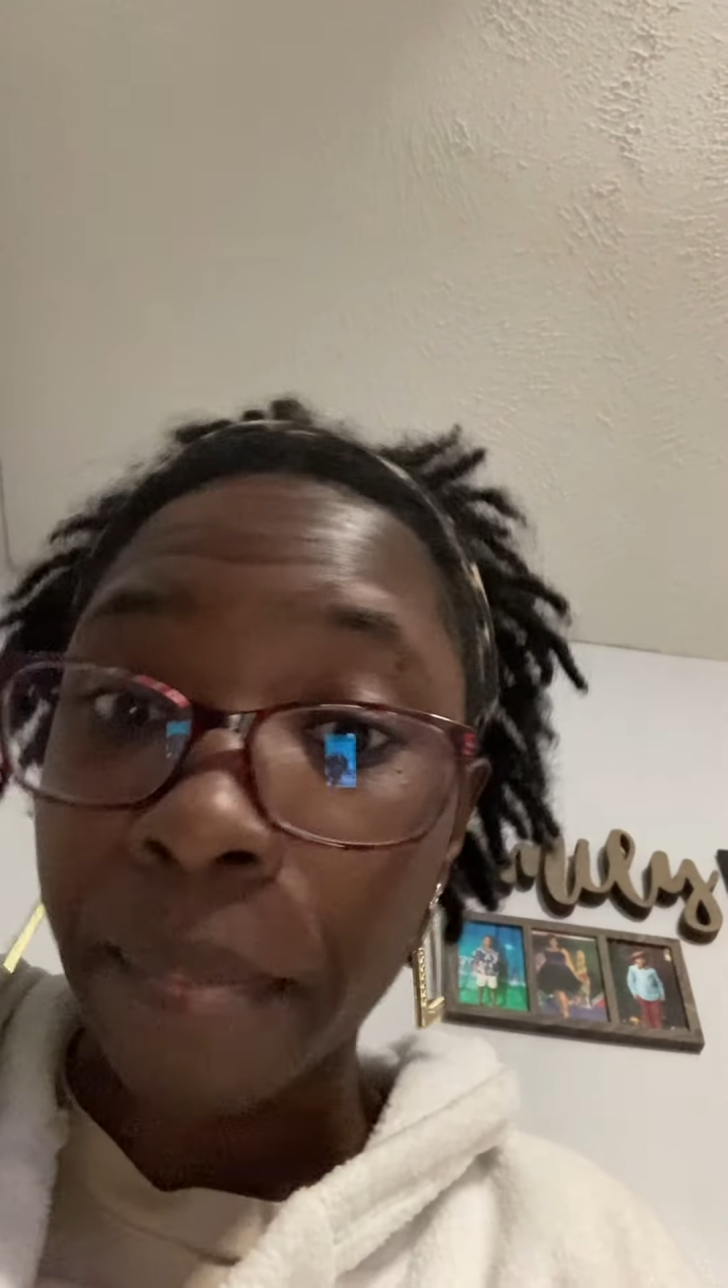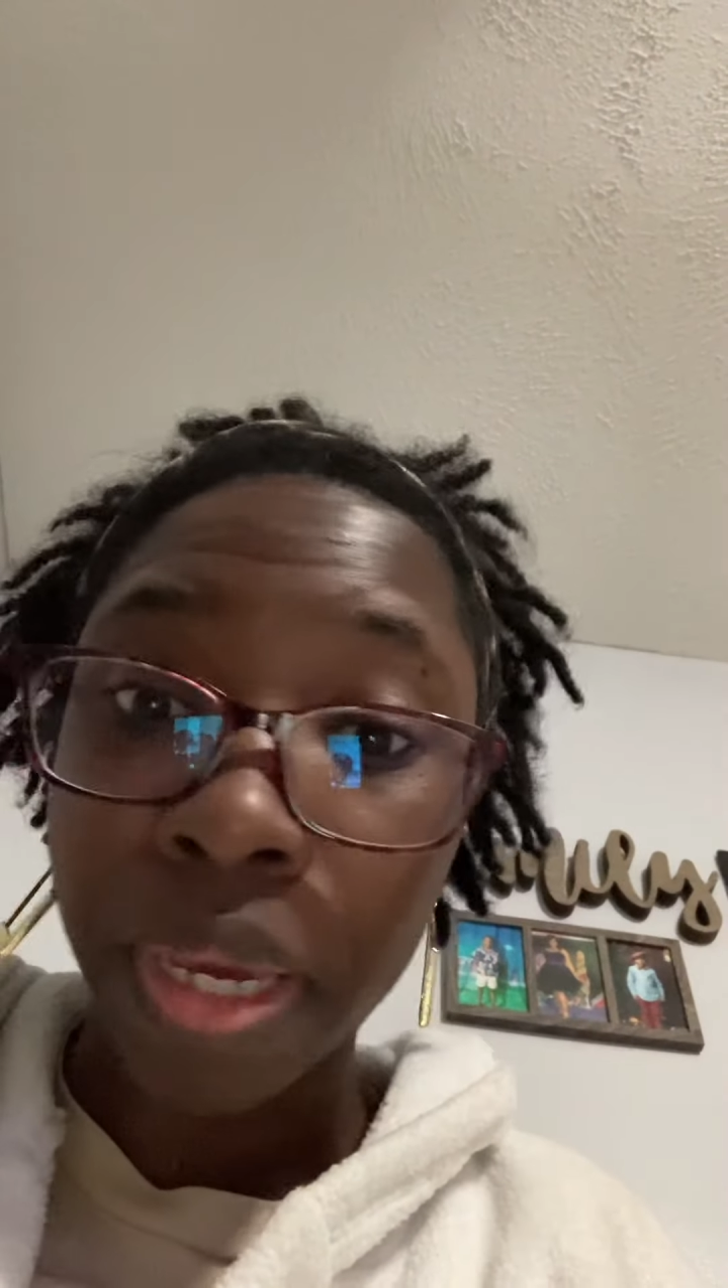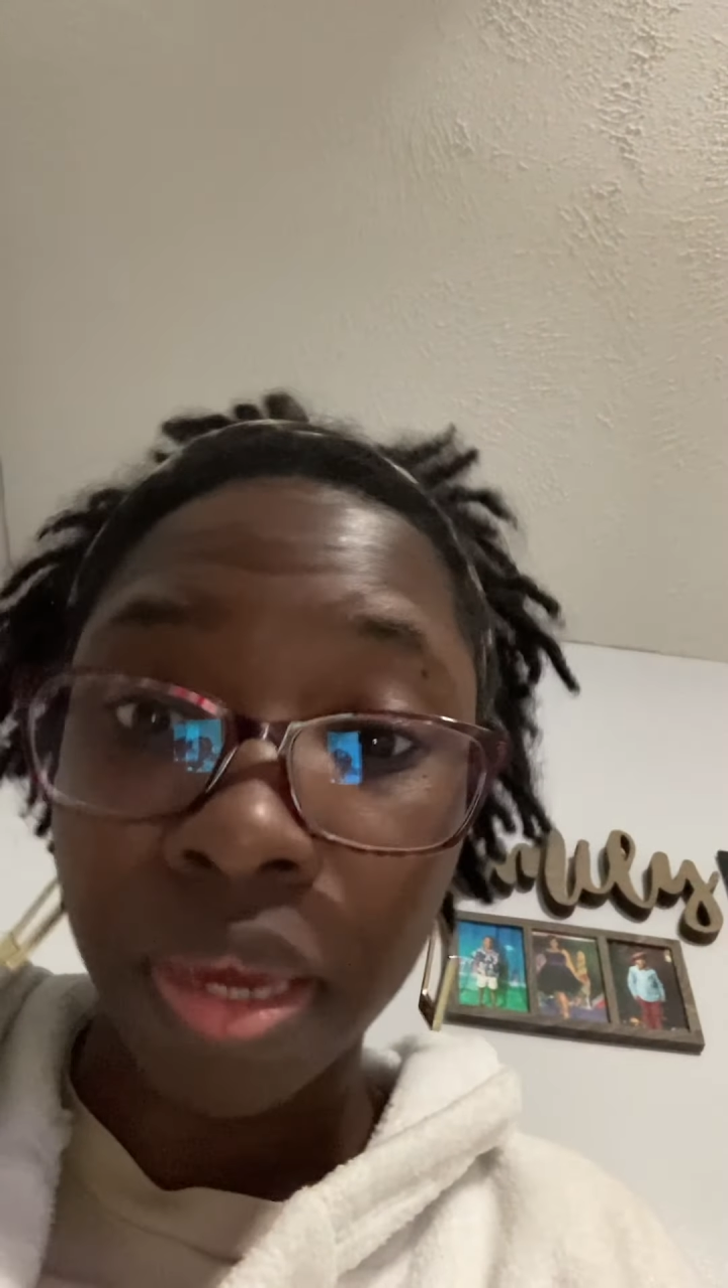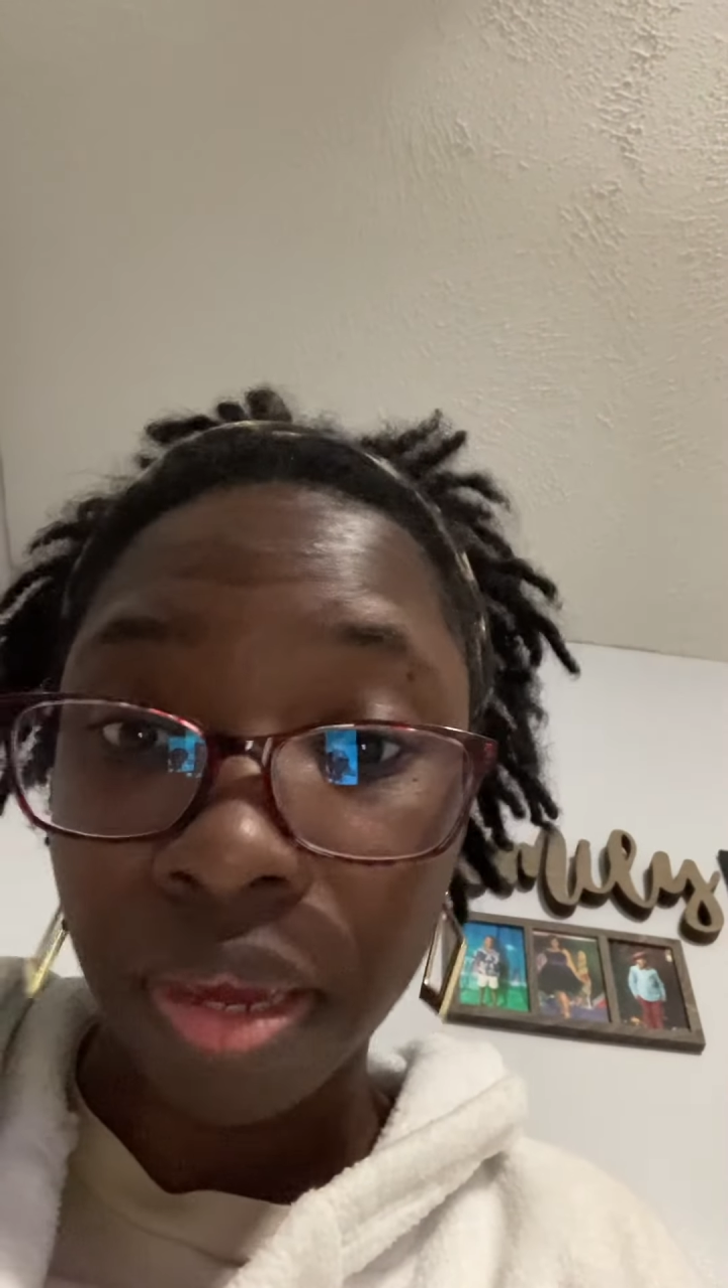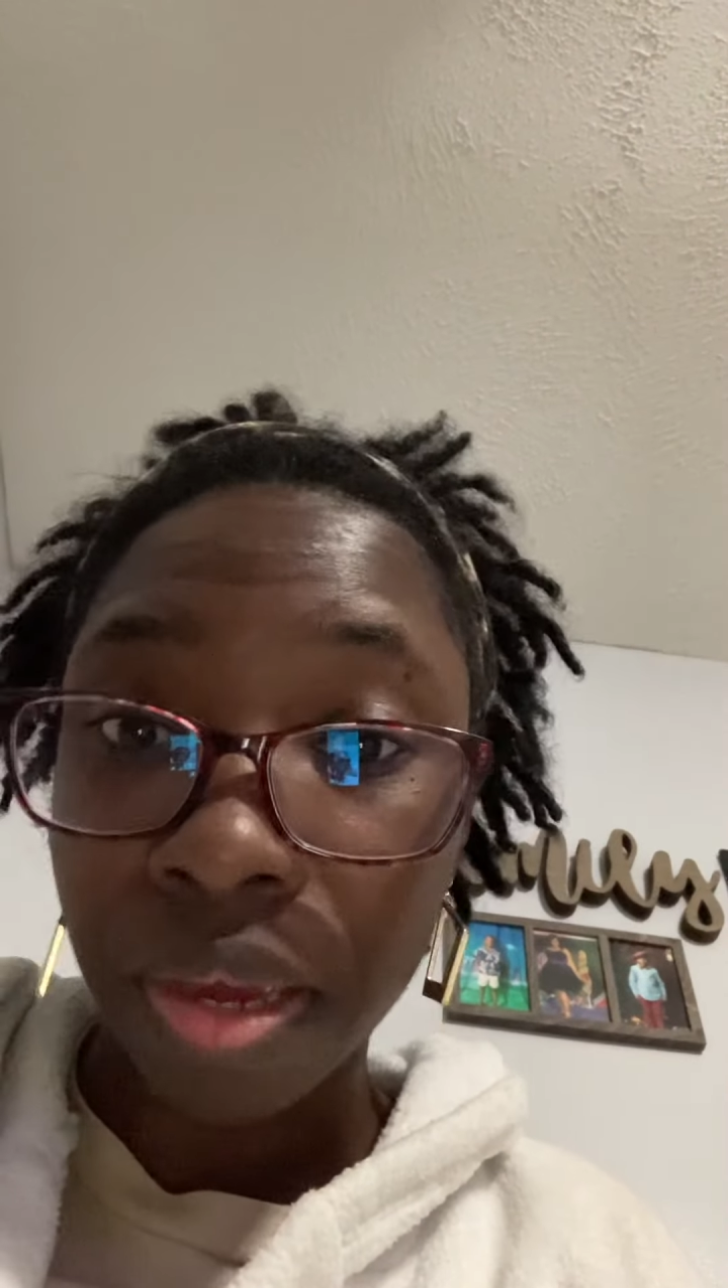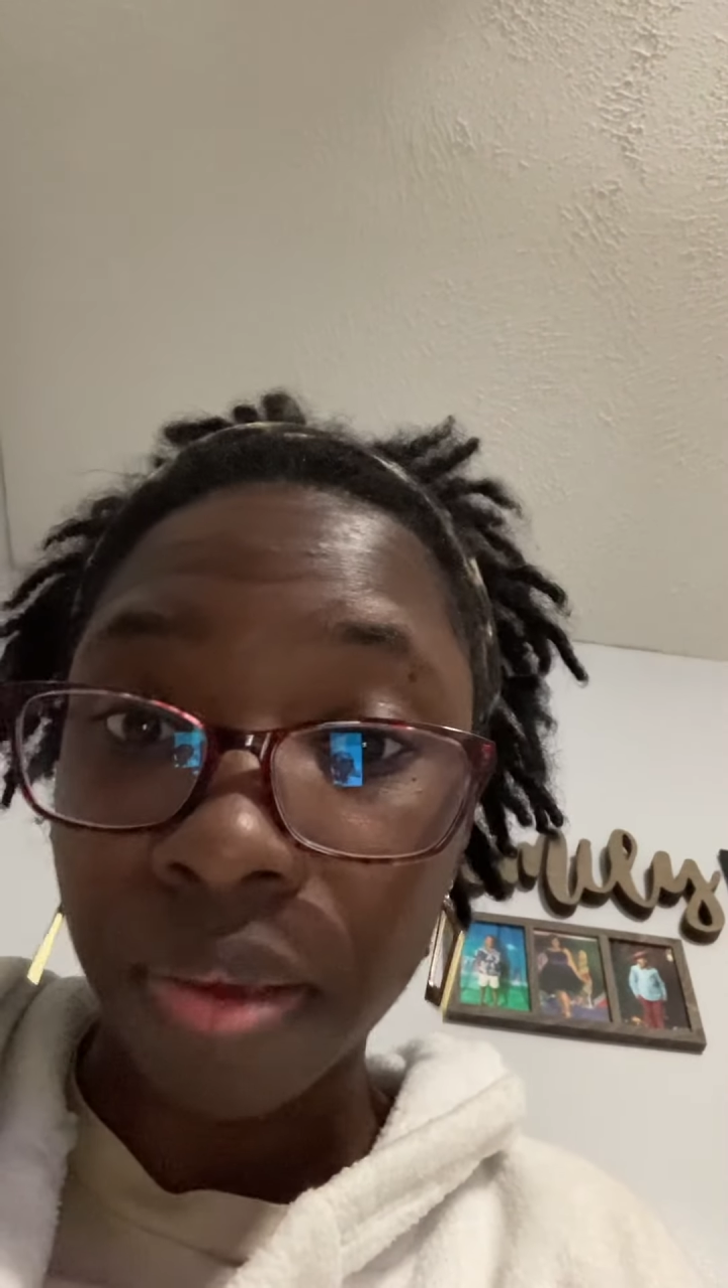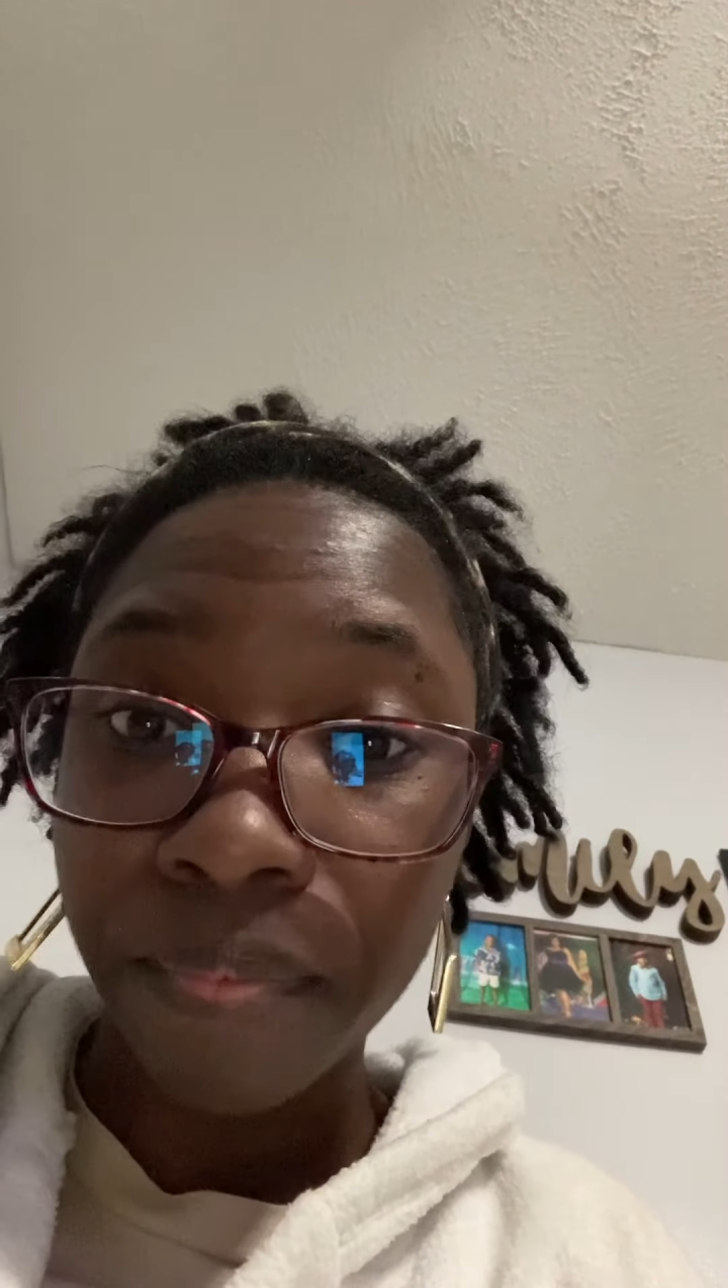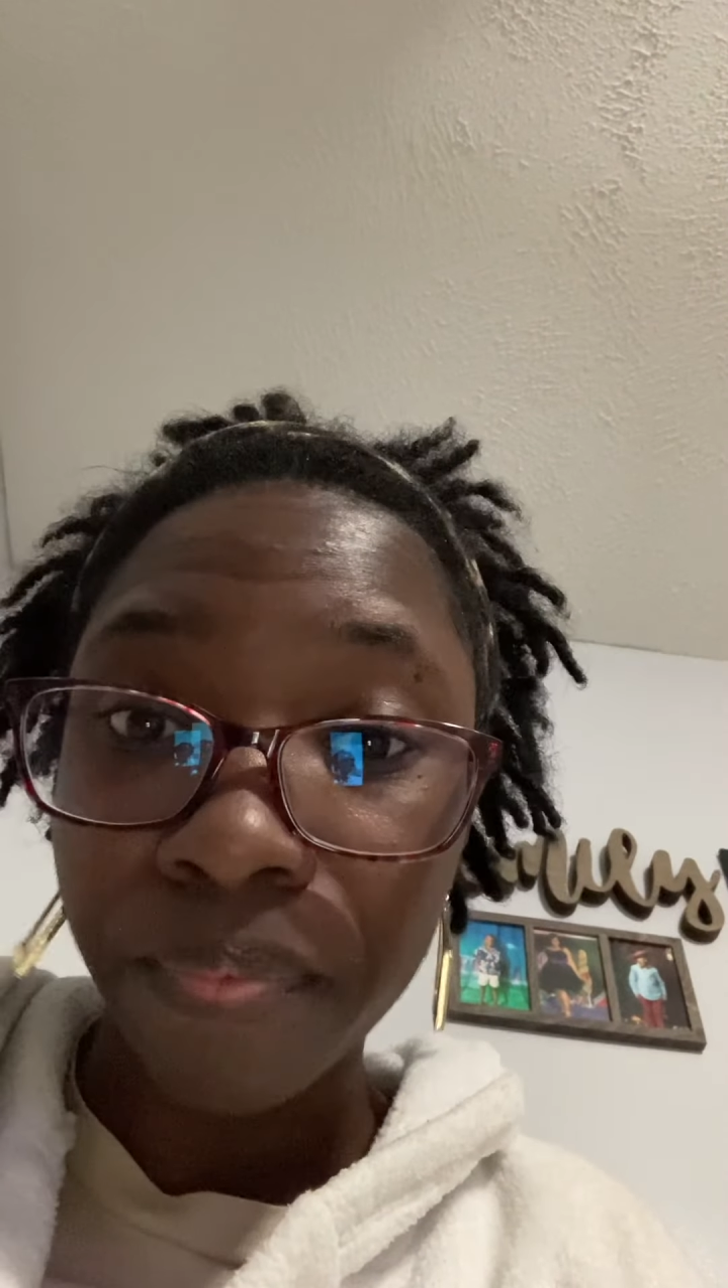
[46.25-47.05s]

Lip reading: again?